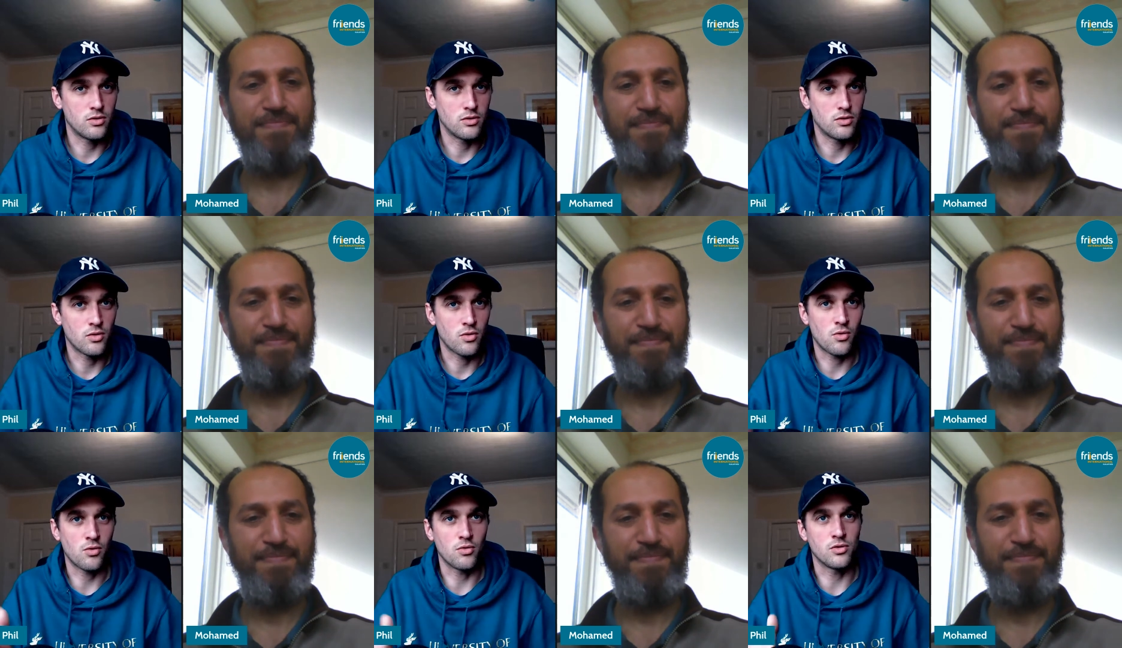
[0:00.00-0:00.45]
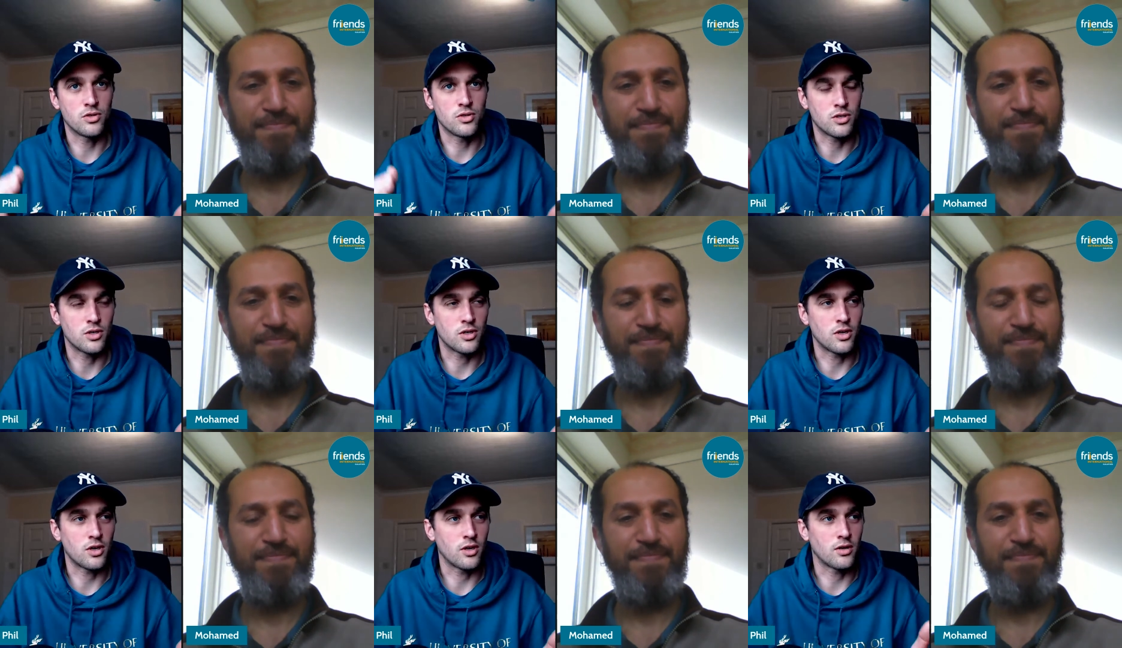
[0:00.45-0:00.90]
Speaker 1: dawn
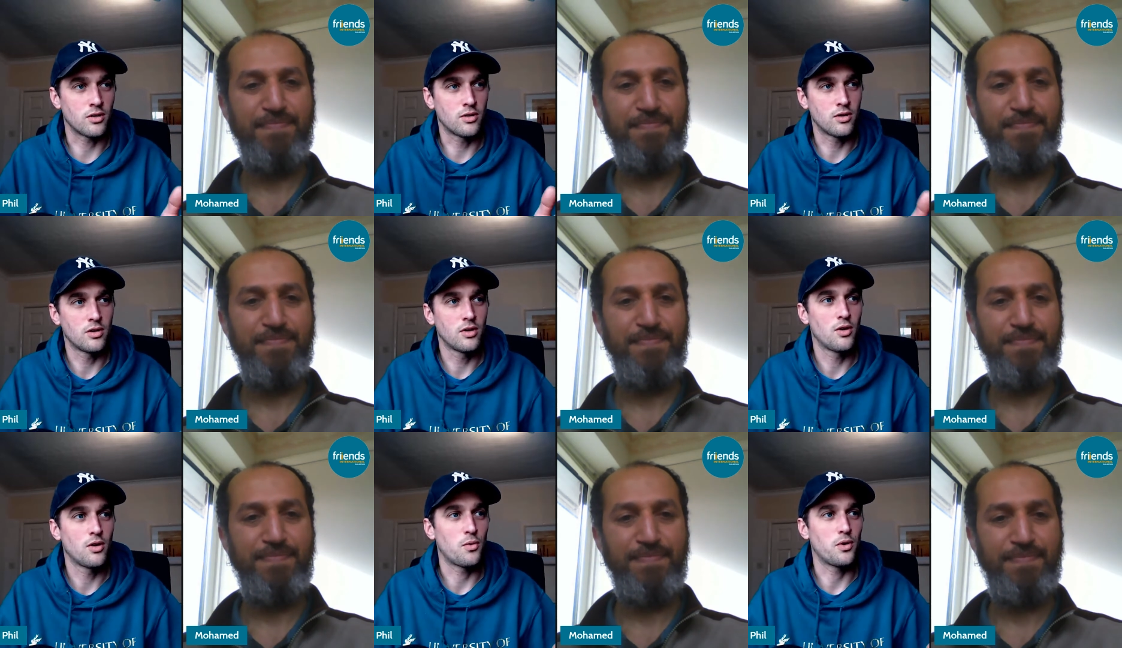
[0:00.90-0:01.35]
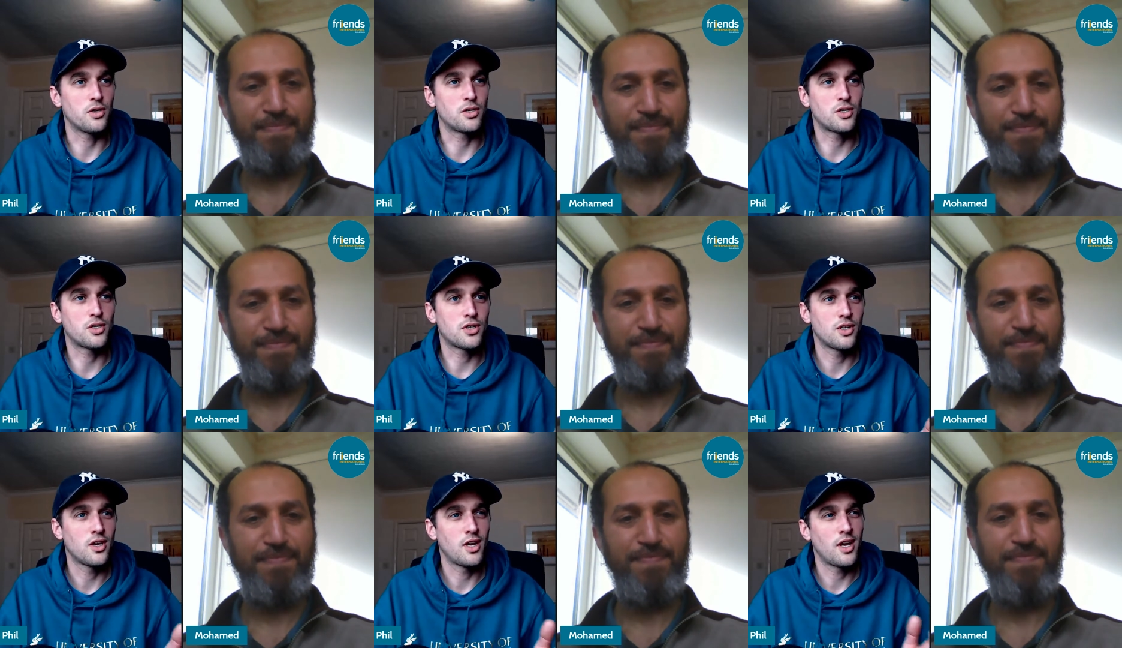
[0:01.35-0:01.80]
to
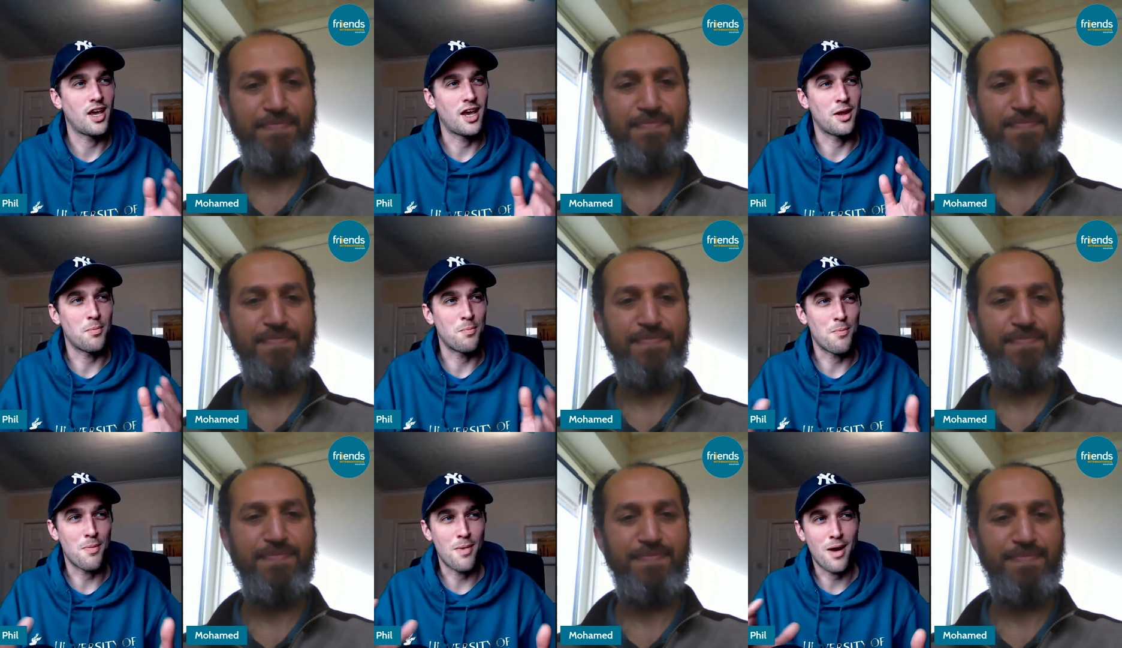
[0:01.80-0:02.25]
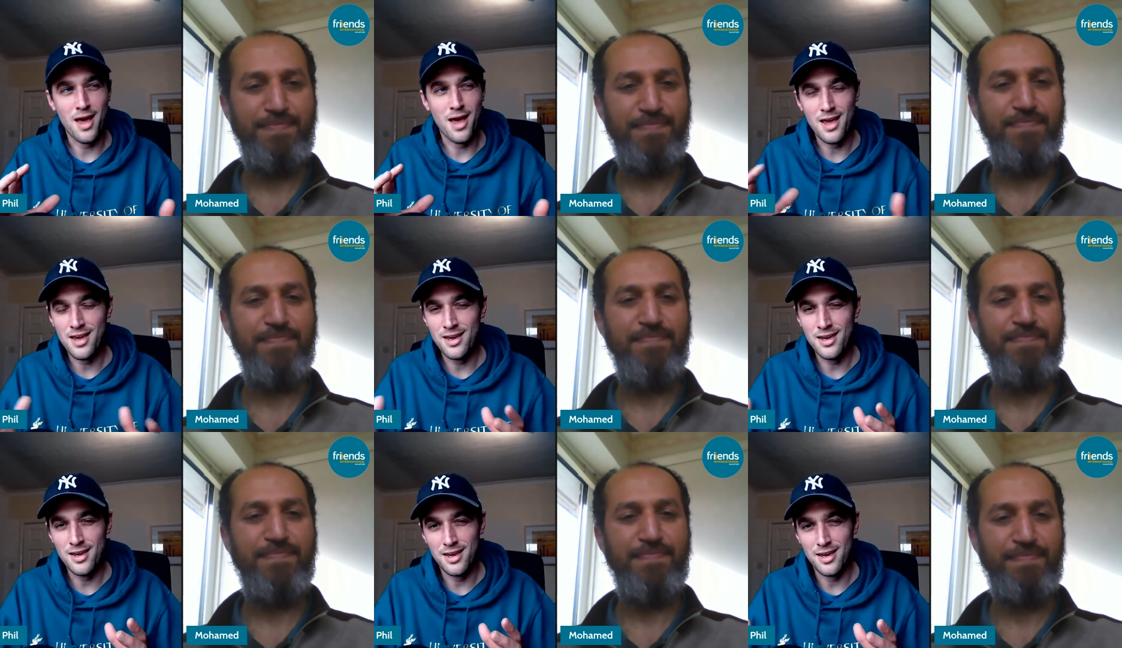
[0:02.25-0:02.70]
which in
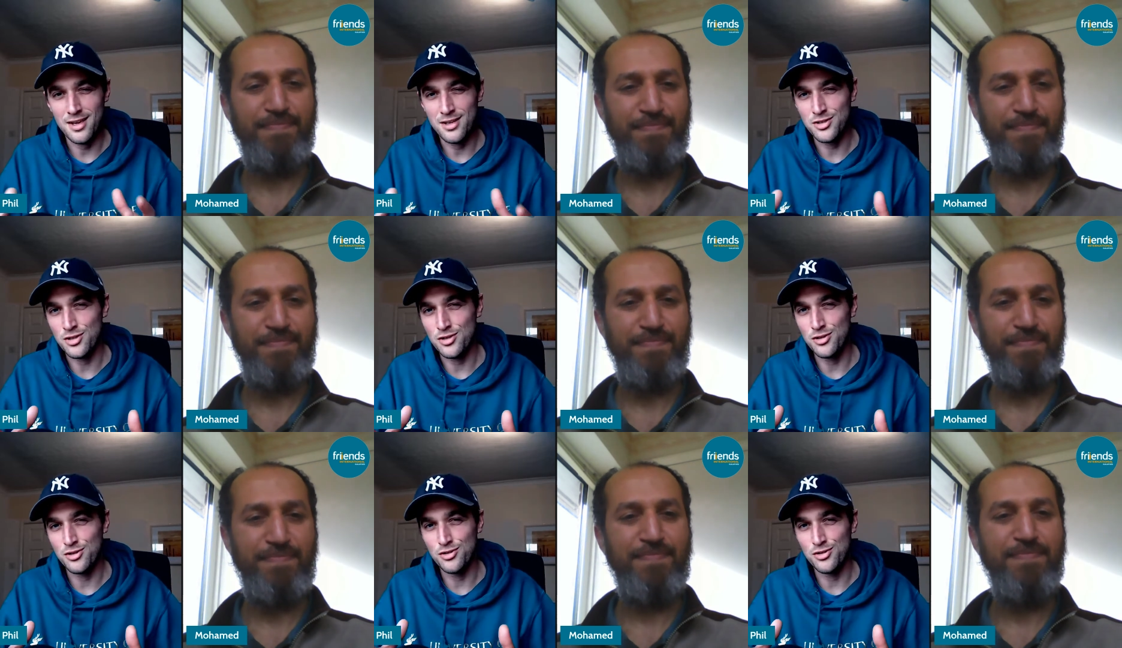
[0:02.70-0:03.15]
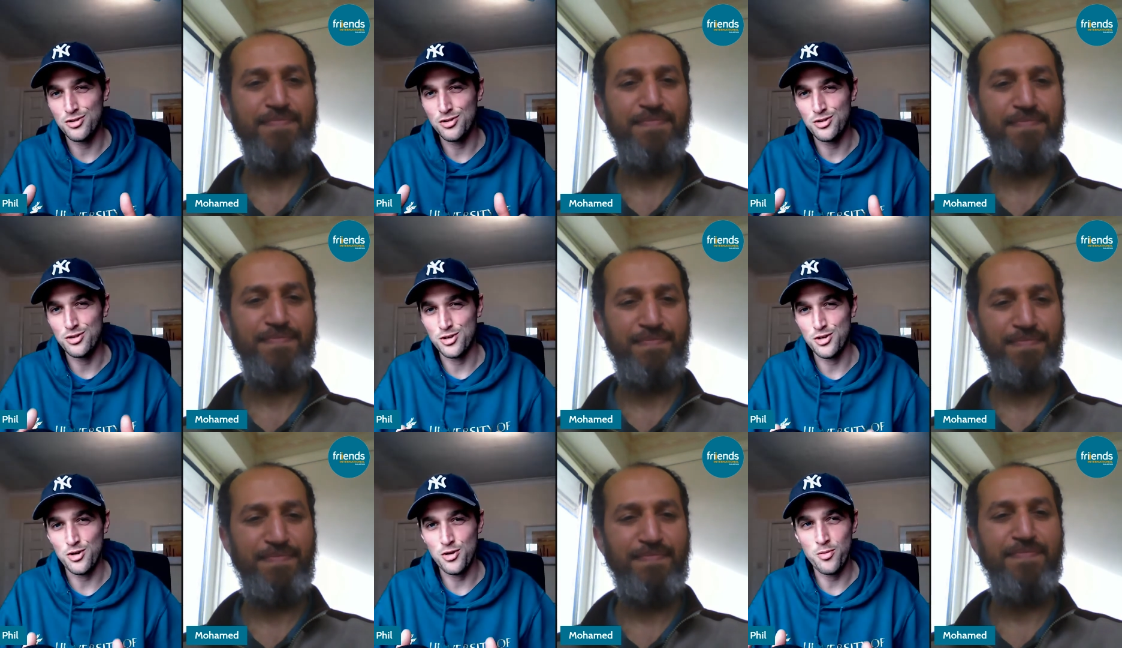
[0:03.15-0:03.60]
May isn't
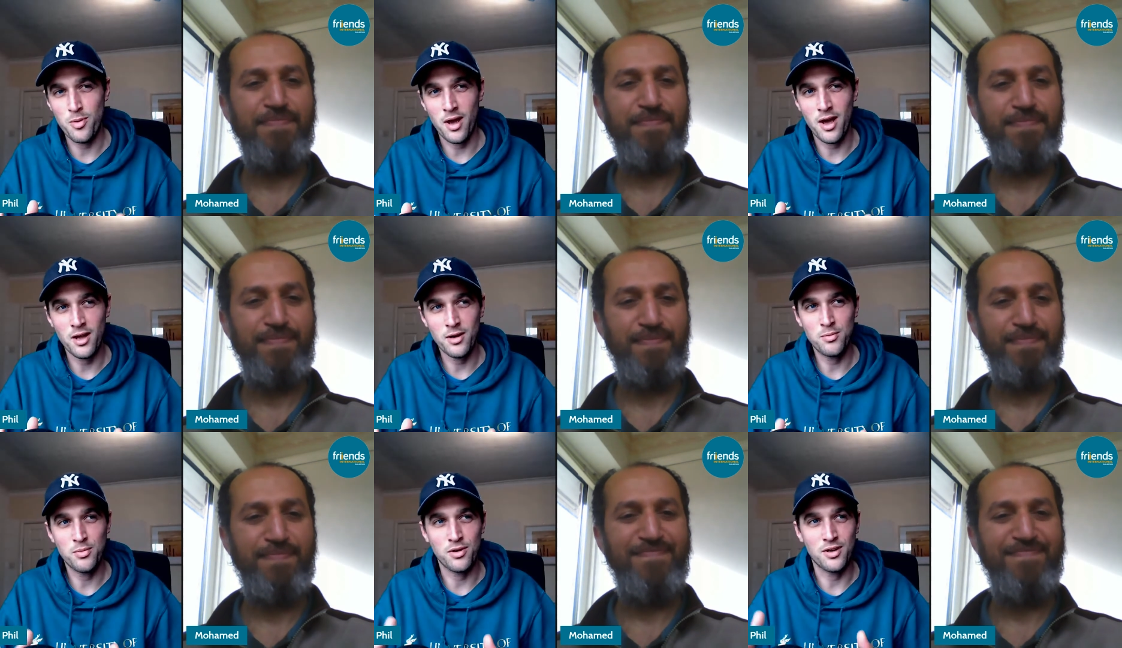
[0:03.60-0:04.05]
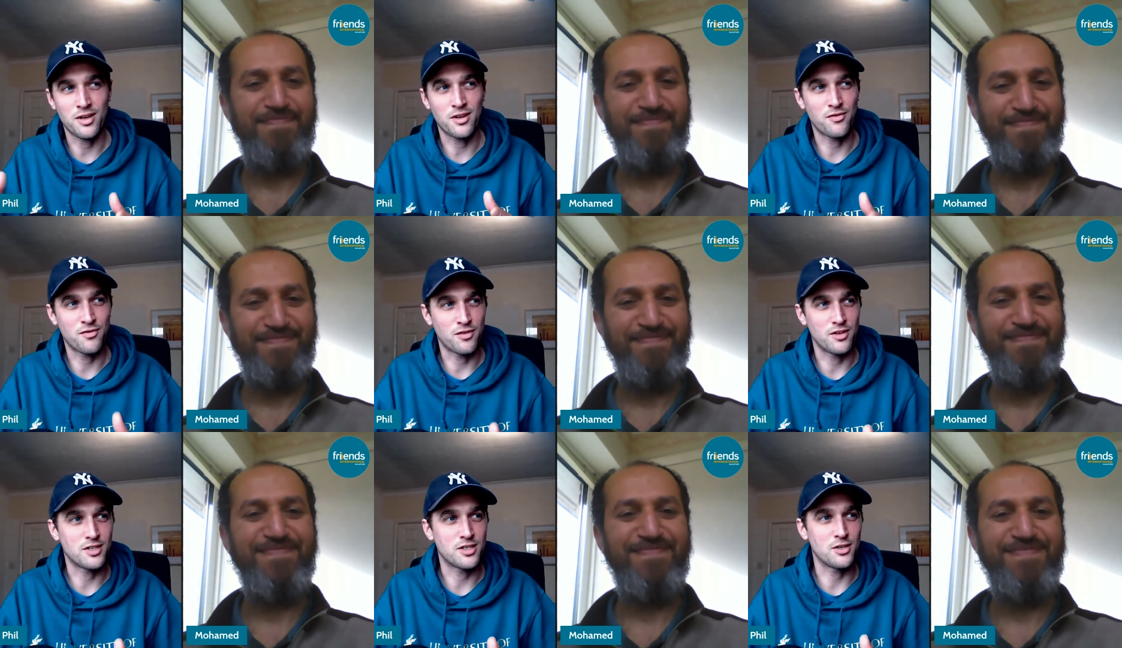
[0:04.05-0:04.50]
too bad, but
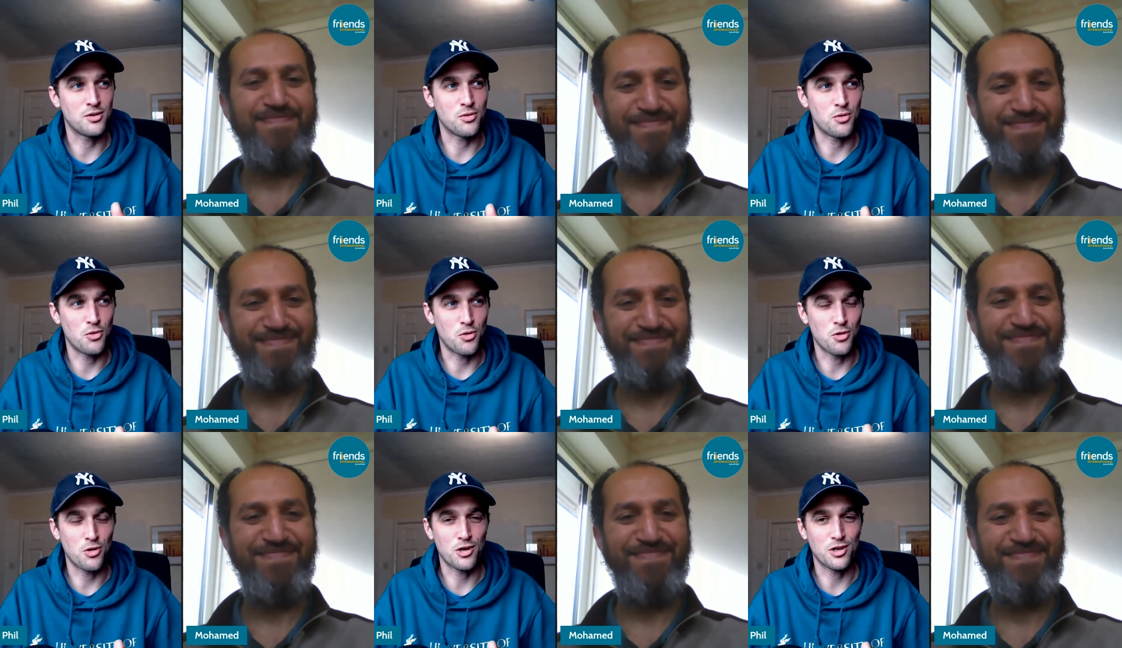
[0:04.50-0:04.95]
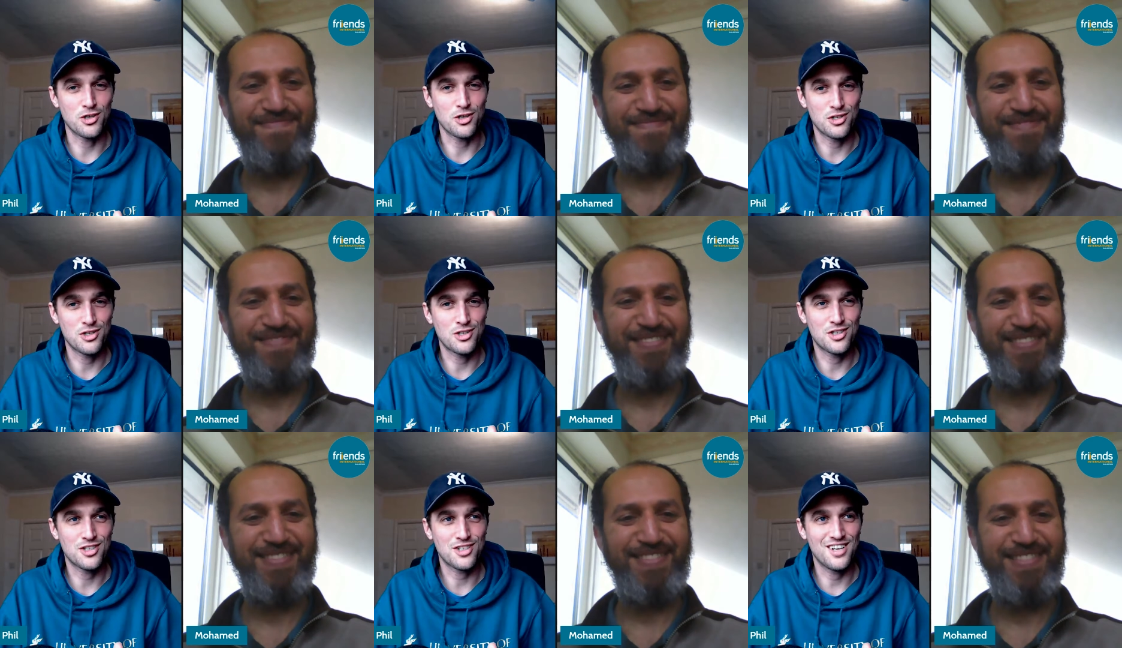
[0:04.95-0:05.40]
if it's in August,